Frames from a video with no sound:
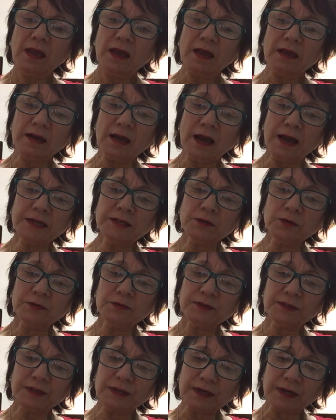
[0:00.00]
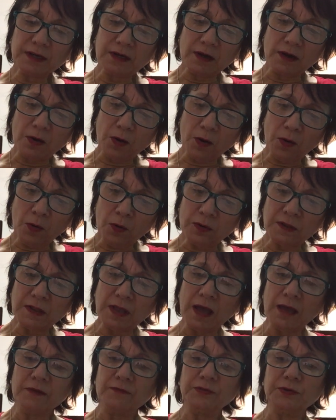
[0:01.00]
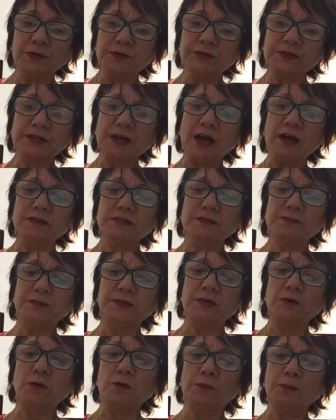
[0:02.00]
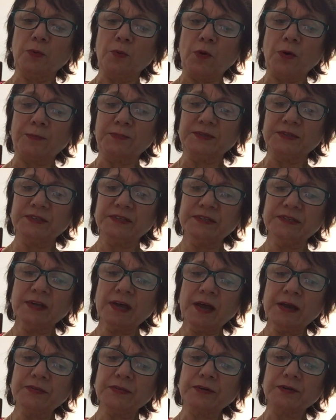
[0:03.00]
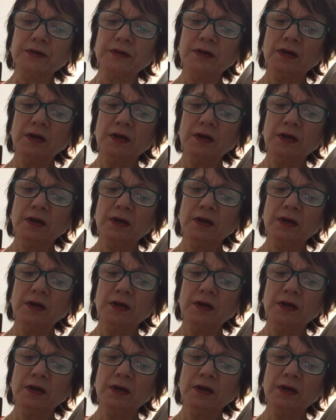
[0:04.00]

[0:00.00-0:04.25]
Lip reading: And I don't think a whole lot of those gossipy old porpoises either.